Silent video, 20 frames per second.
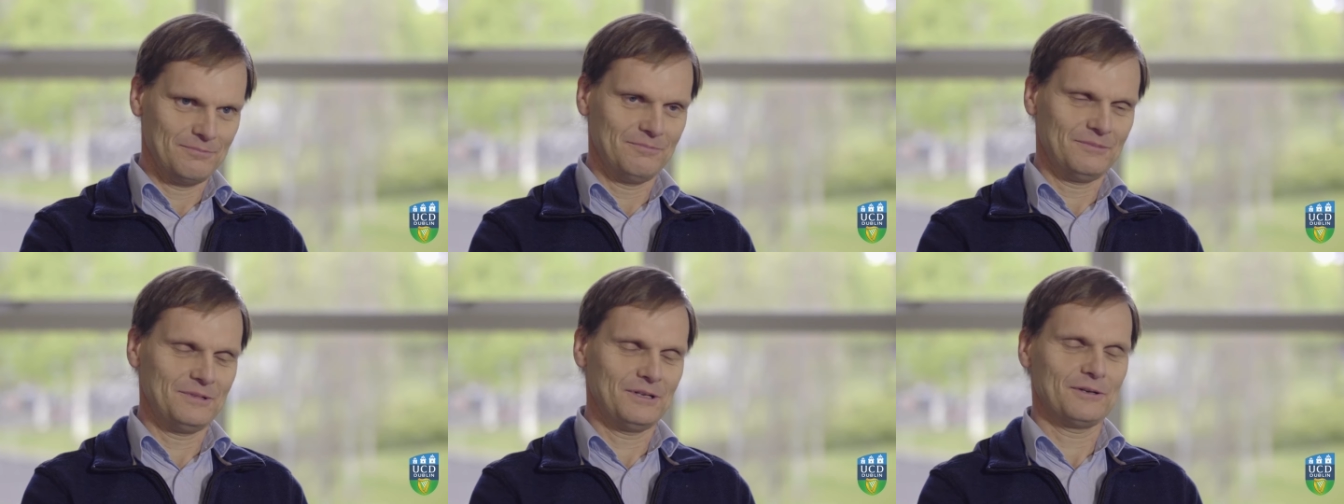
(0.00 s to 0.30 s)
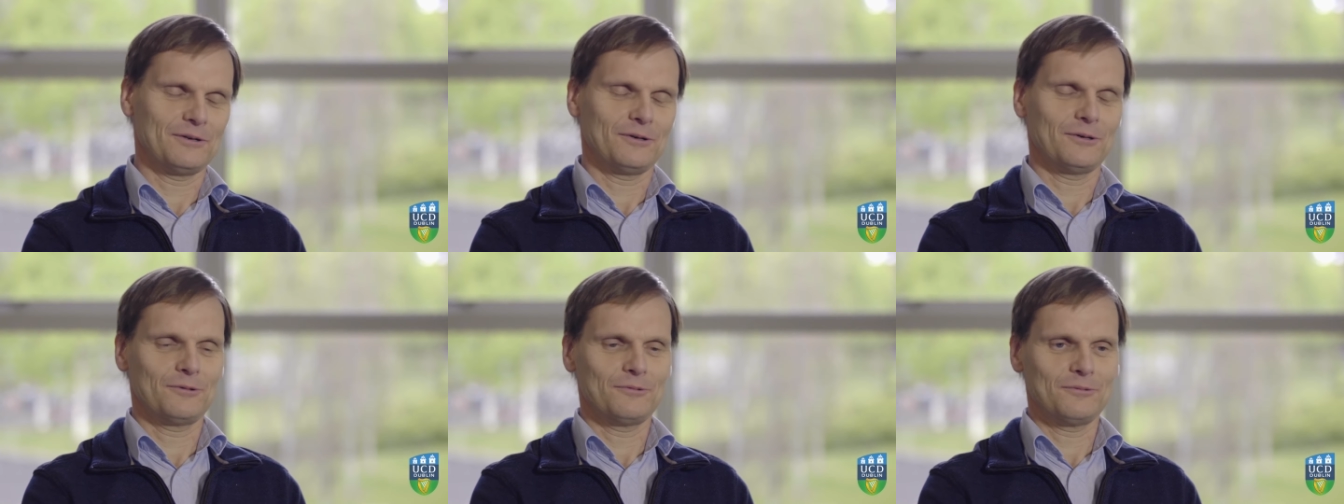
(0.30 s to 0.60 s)

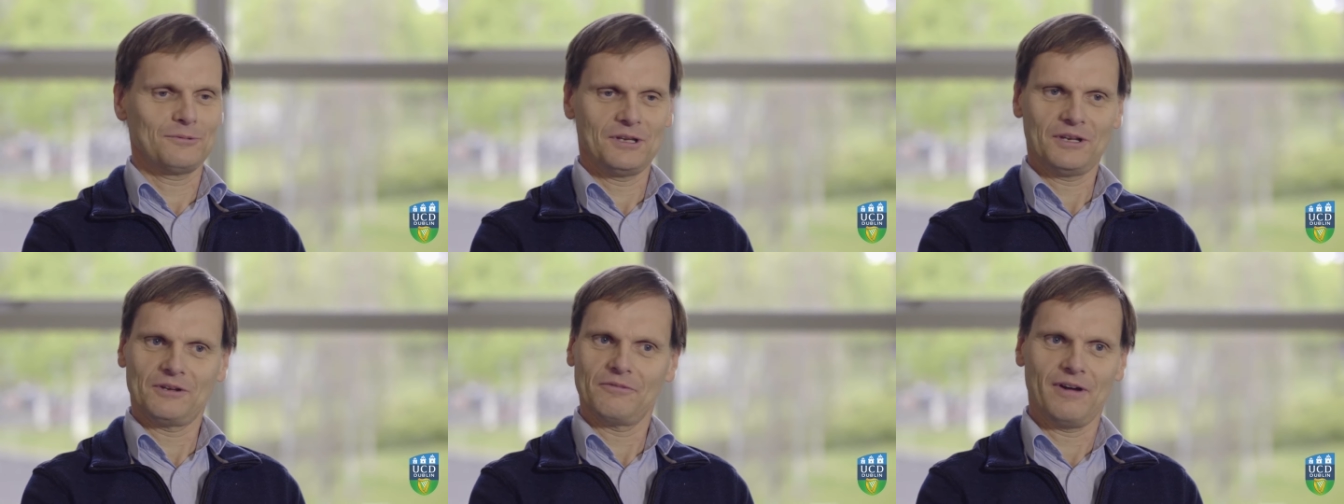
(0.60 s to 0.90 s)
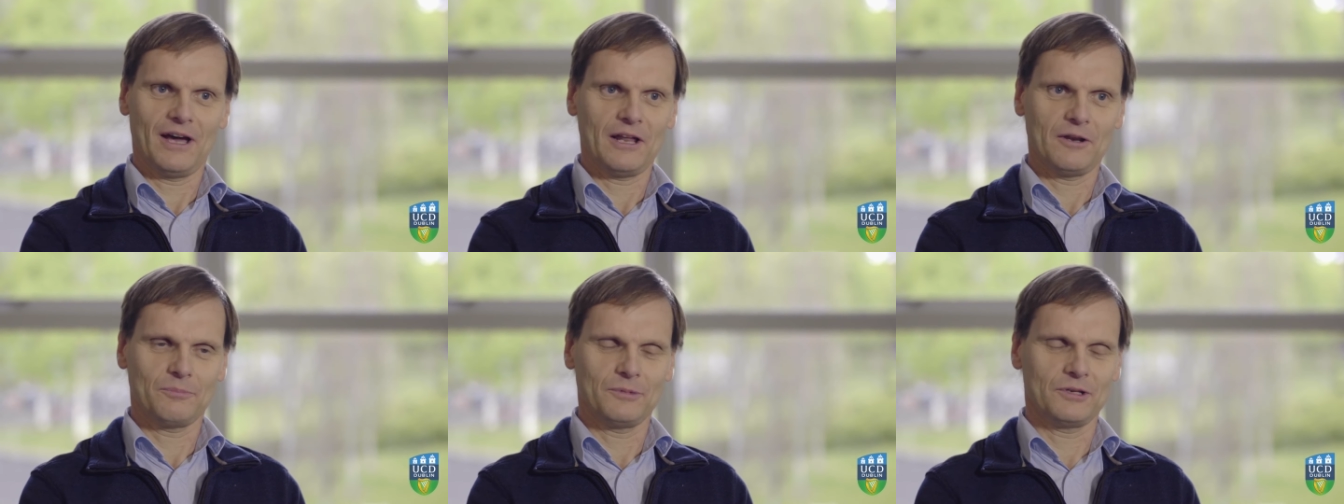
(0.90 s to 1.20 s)
the
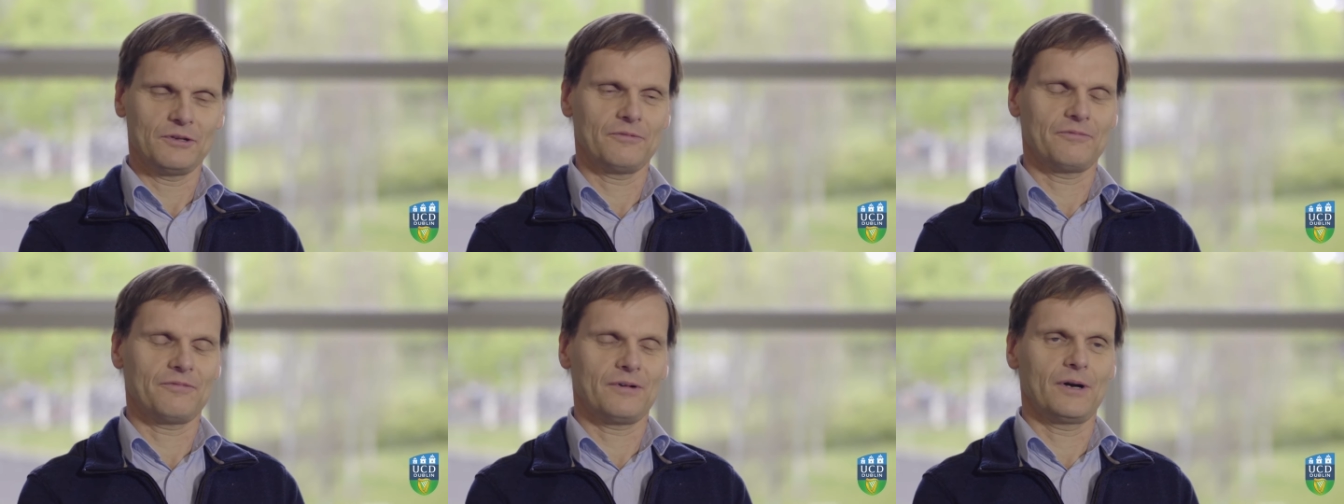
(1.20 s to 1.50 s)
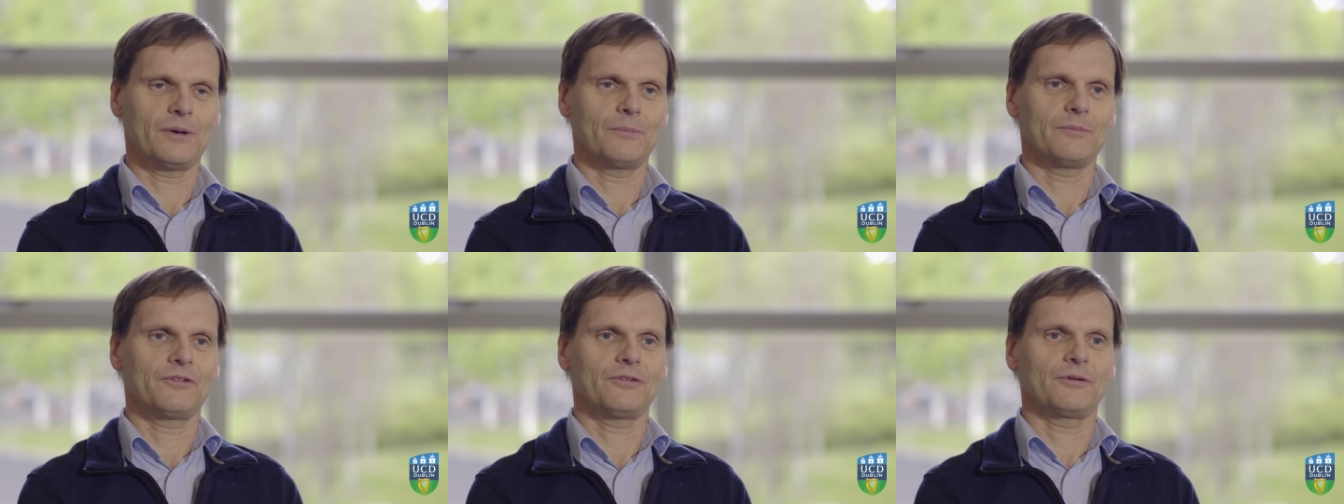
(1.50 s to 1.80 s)
development of
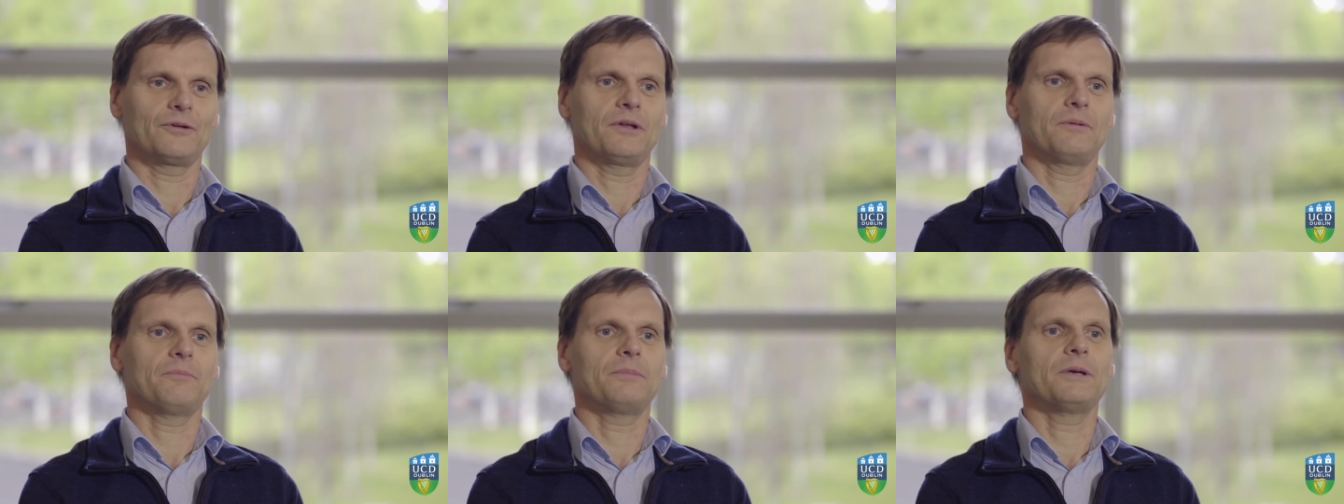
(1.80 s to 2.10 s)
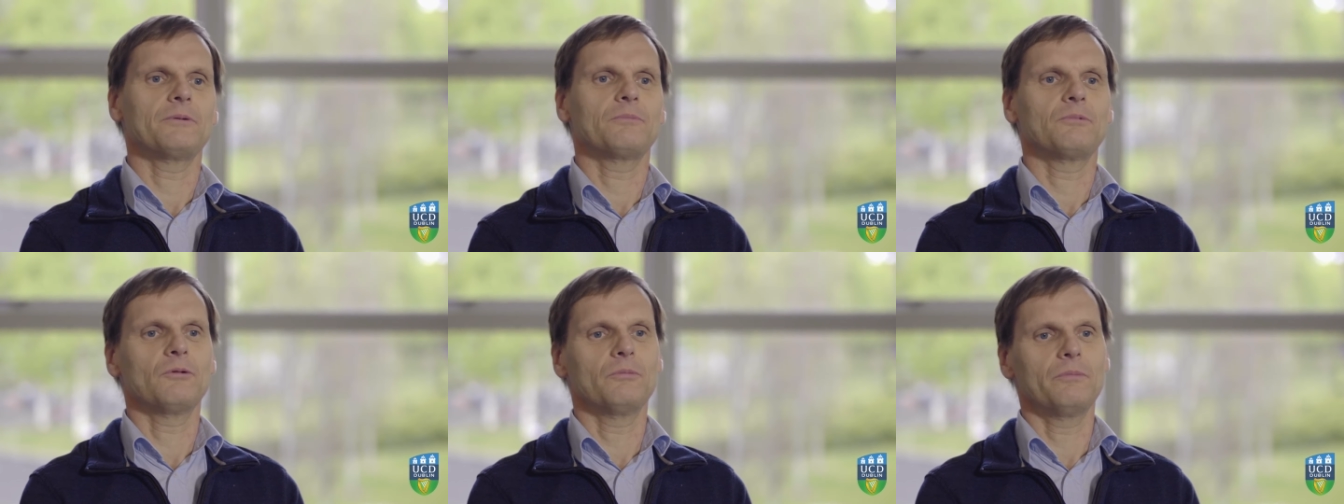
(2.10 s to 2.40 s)
firms so that
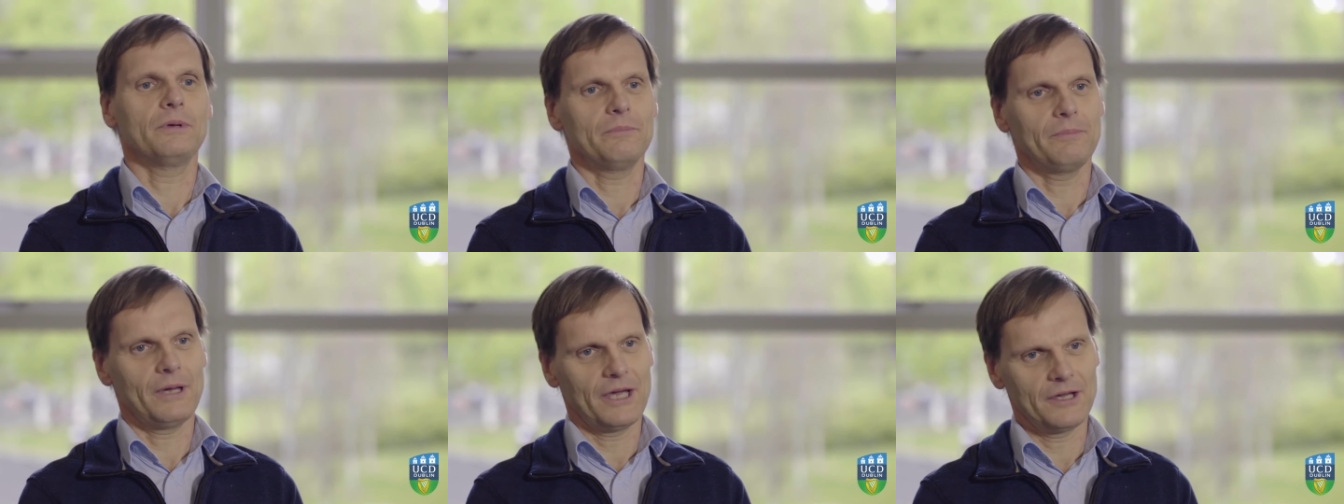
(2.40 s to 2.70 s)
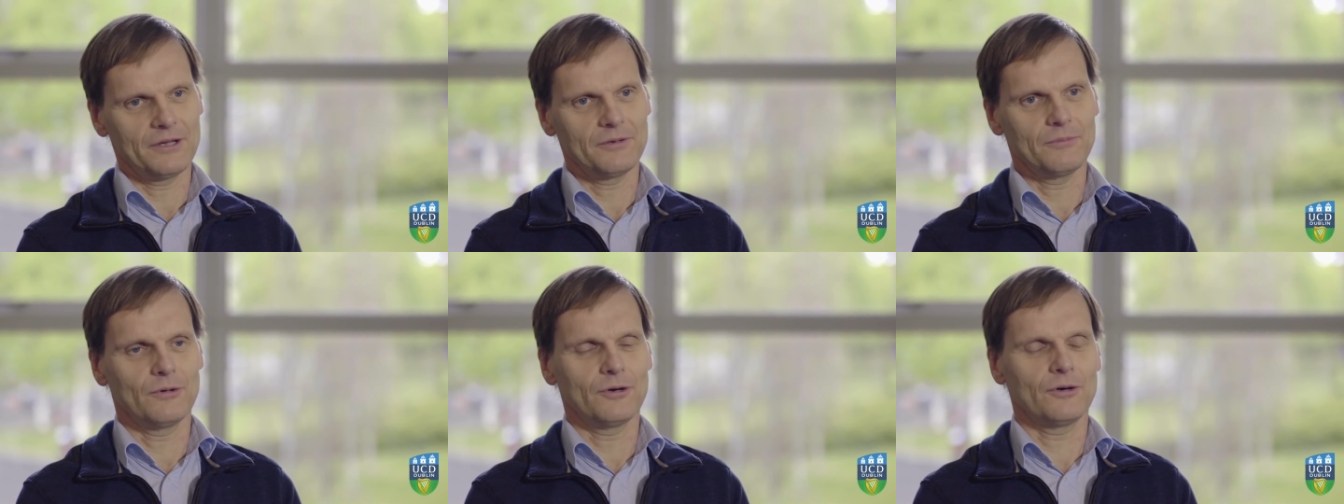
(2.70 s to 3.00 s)
people will be
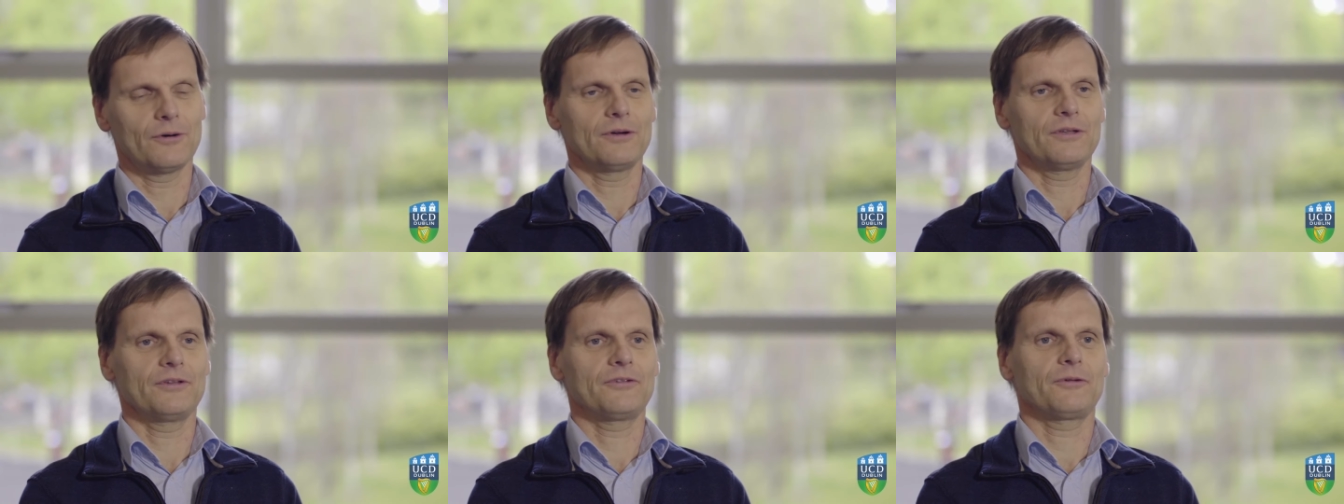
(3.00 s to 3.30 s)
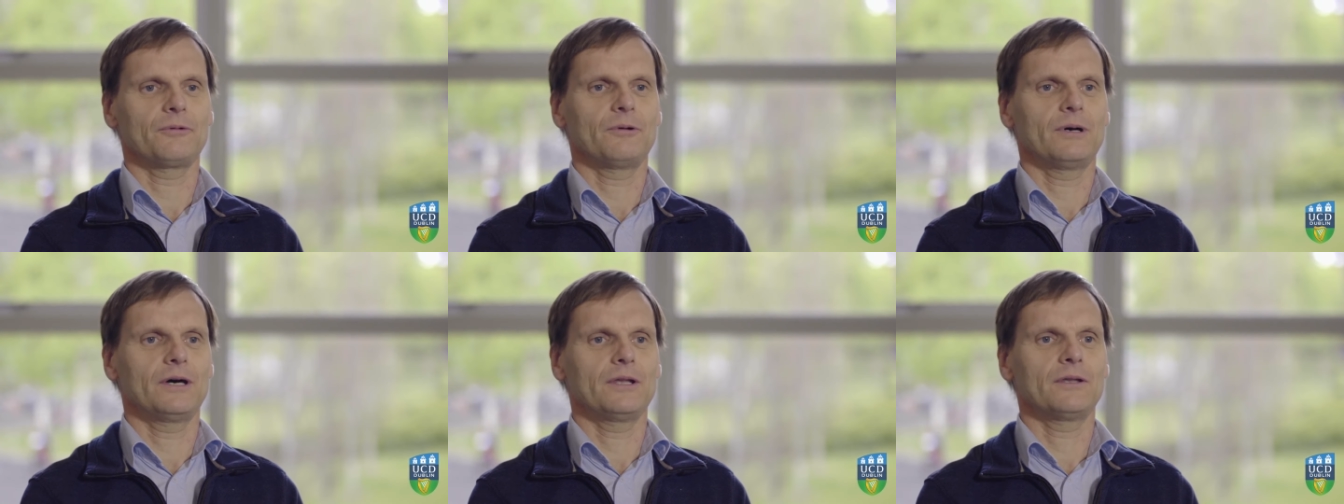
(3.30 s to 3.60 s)
paid more and
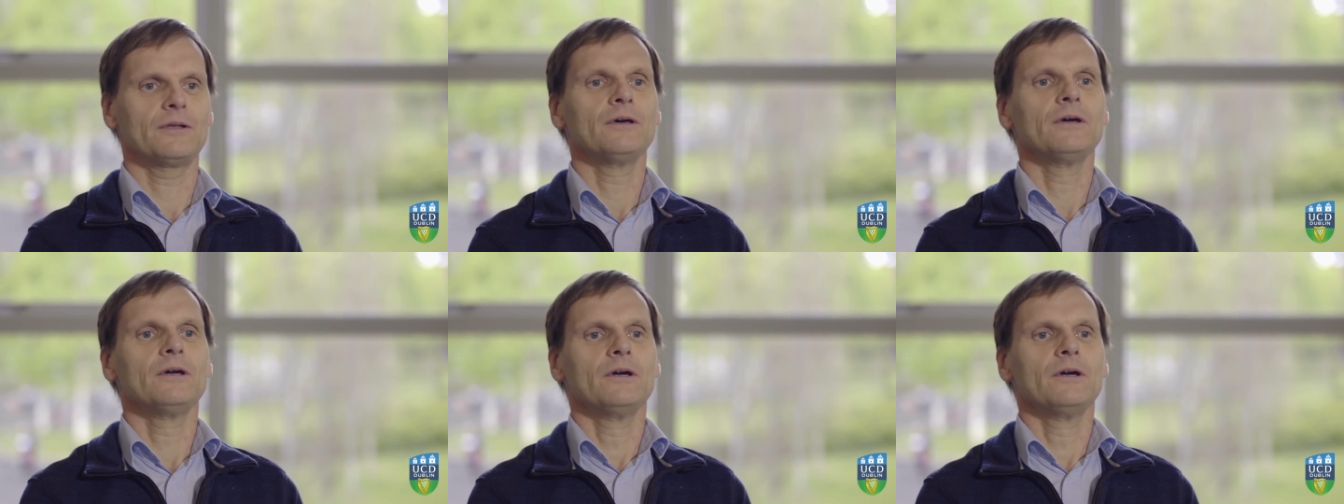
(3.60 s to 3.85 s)
so on?